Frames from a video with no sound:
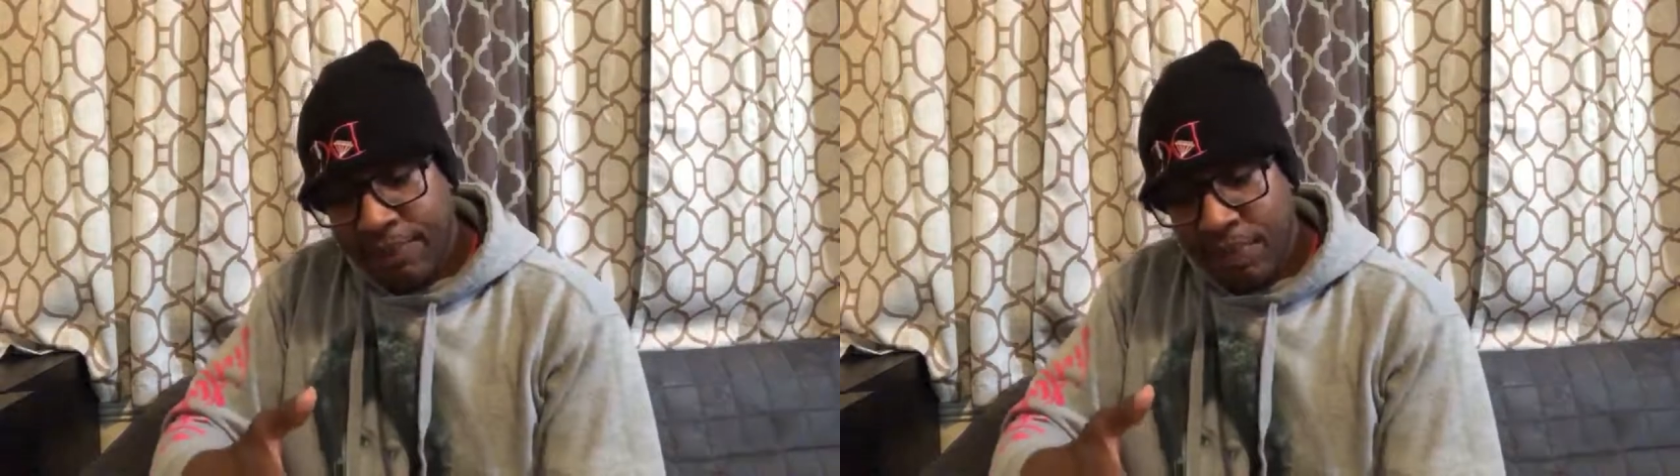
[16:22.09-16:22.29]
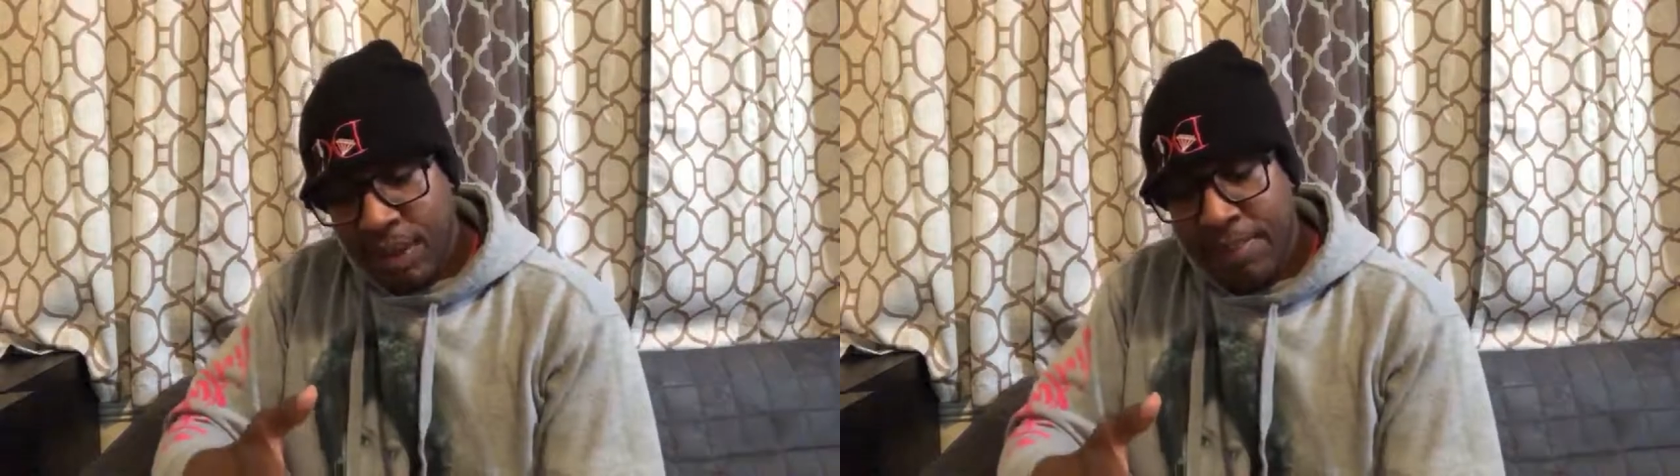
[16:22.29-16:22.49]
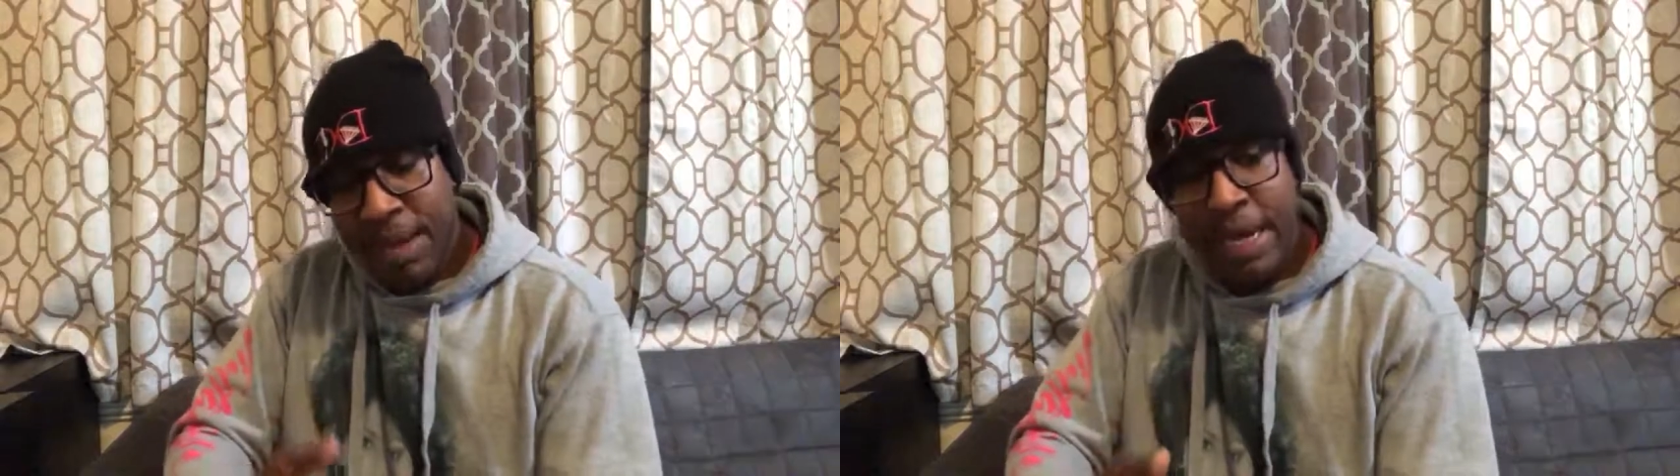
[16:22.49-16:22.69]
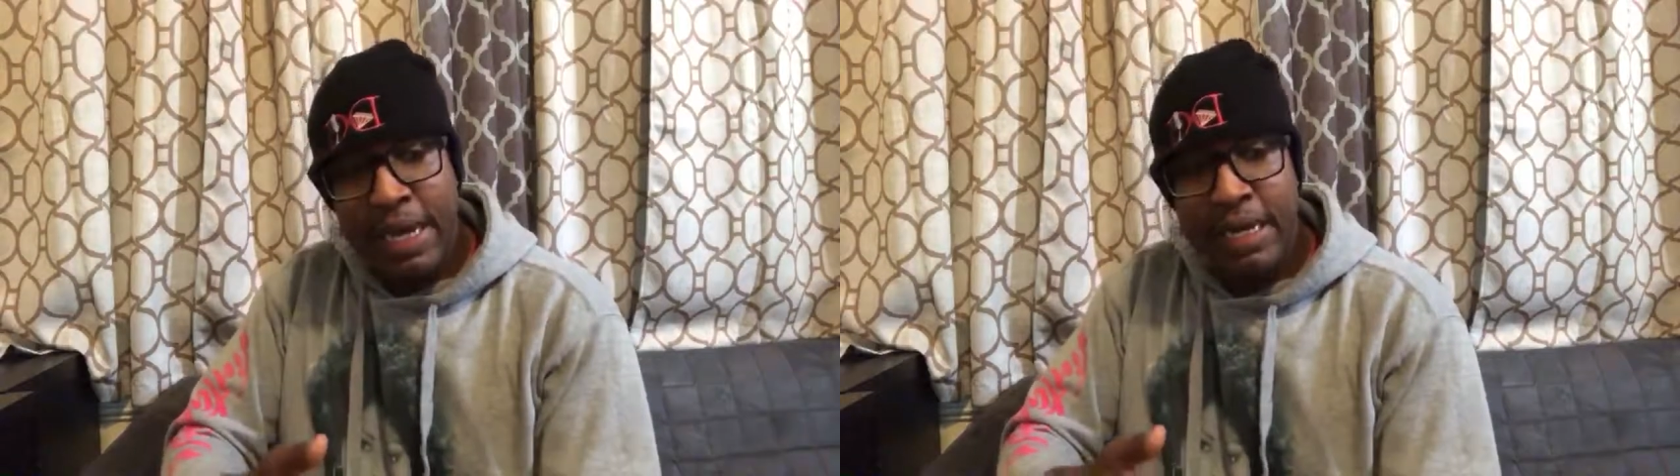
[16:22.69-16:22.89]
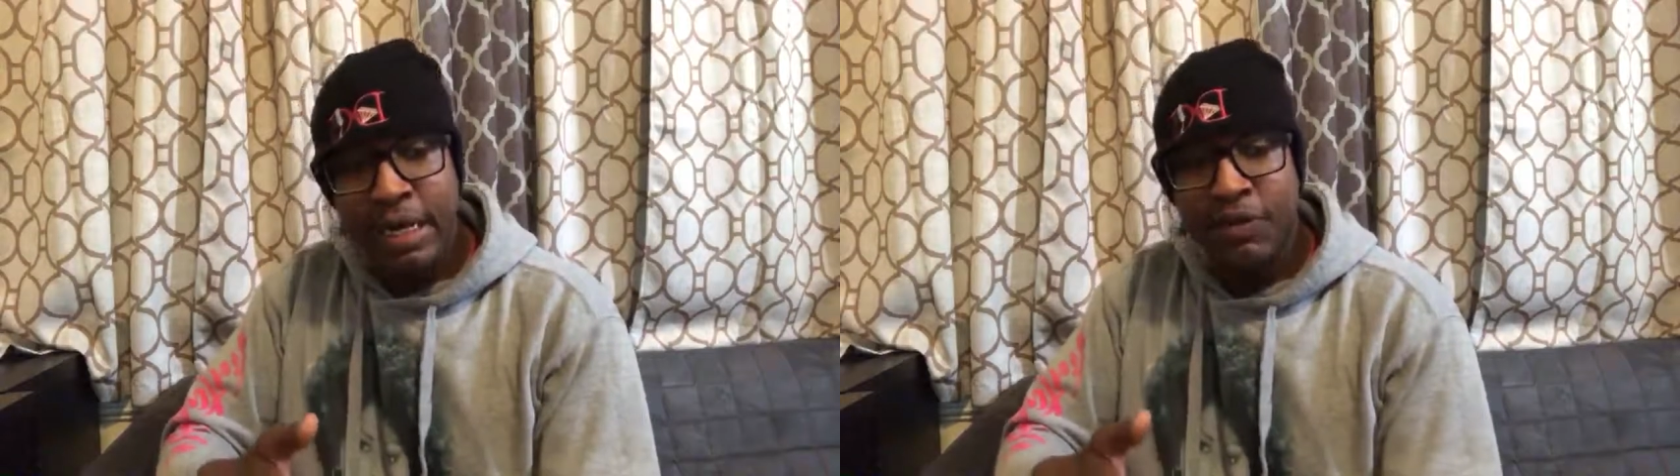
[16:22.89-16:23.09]
the
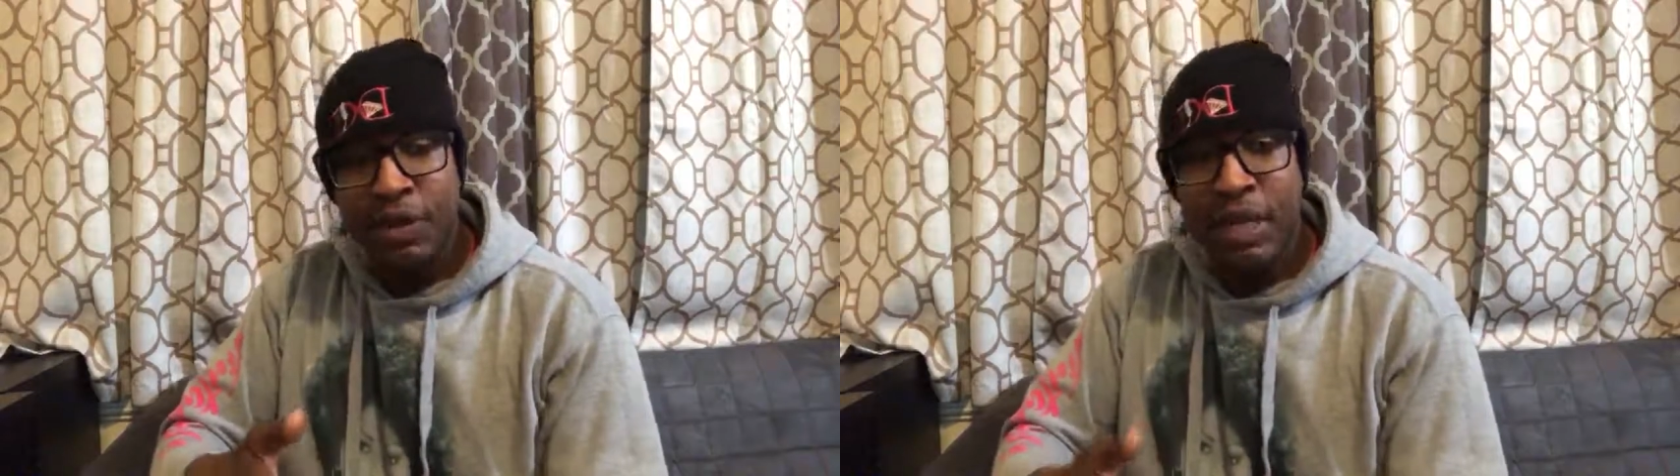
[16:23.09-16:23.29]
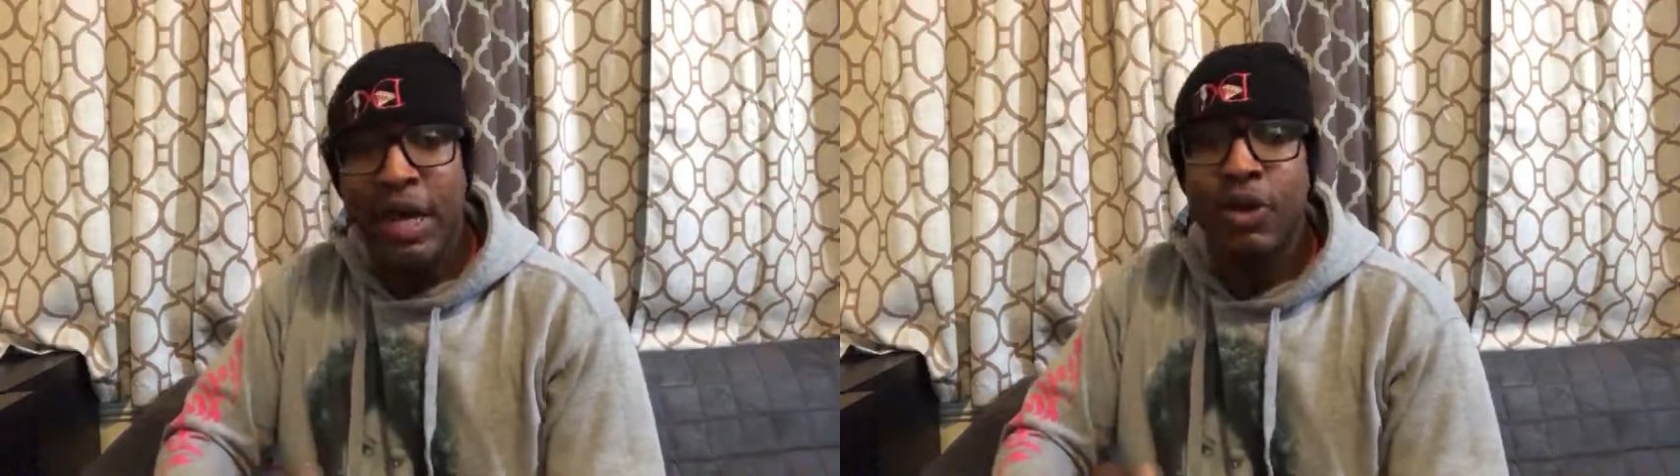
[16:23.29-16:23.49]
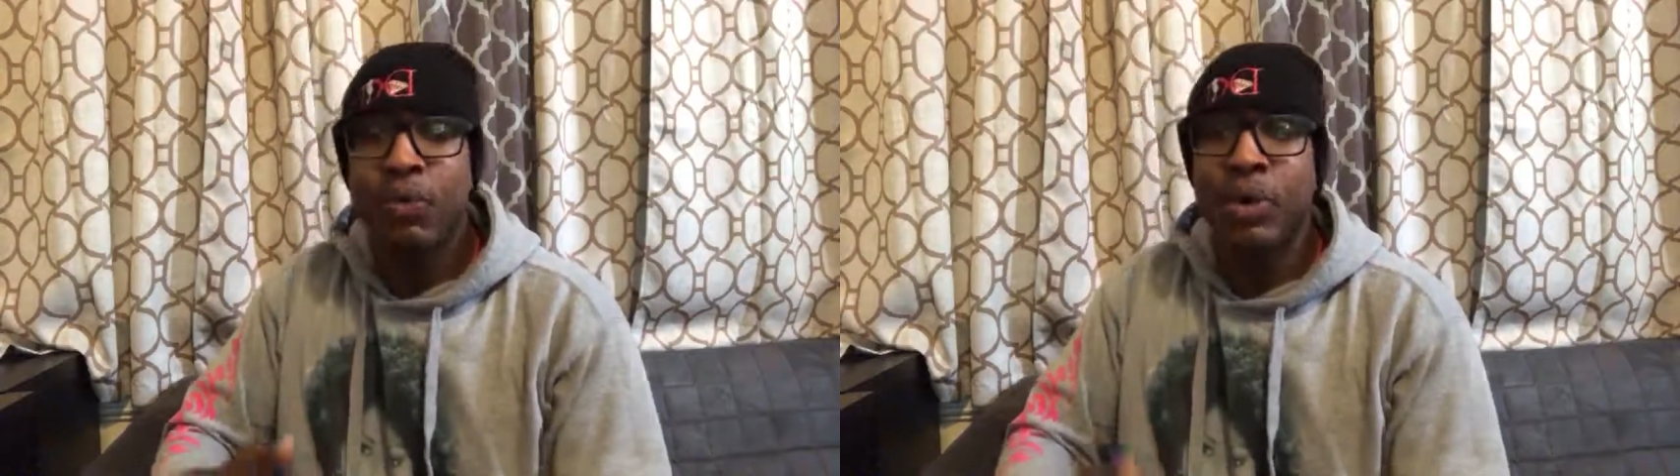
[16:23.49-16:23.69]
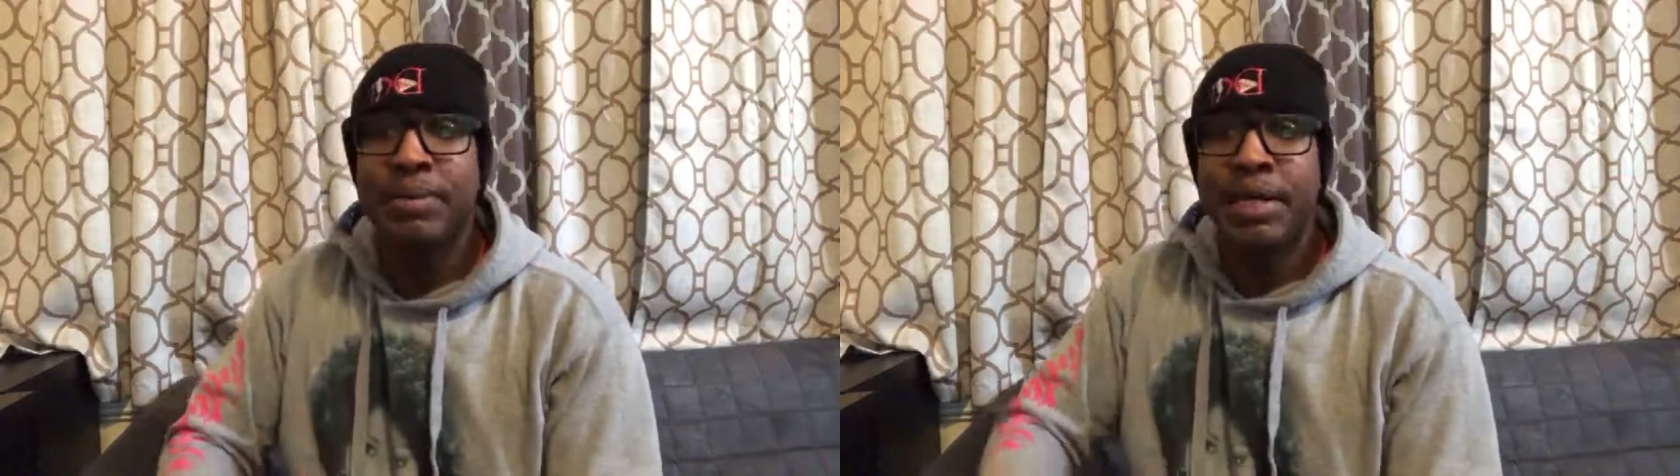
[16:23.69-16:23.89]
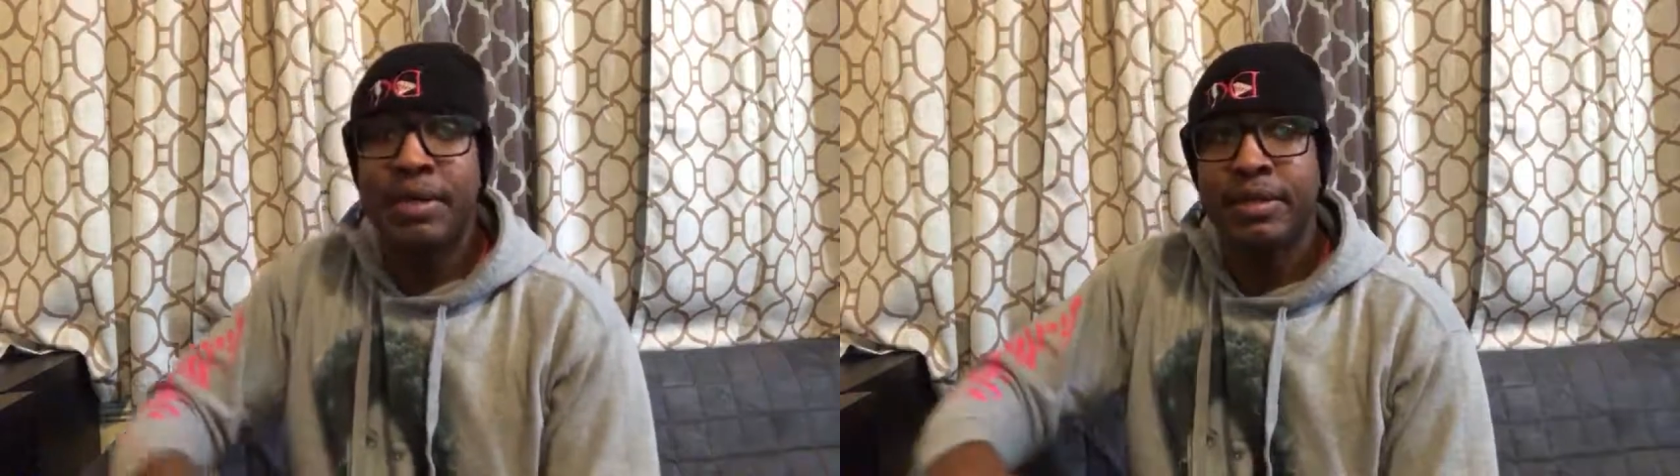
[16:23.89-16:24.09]
mind of a lot of
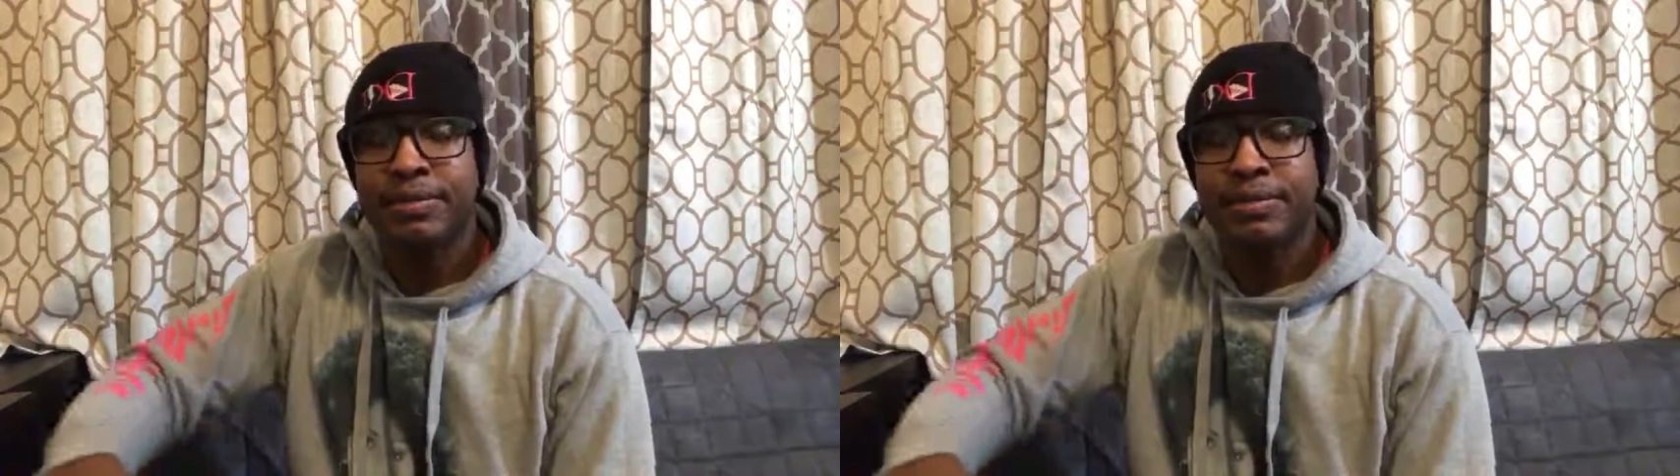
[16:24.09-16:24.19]
women,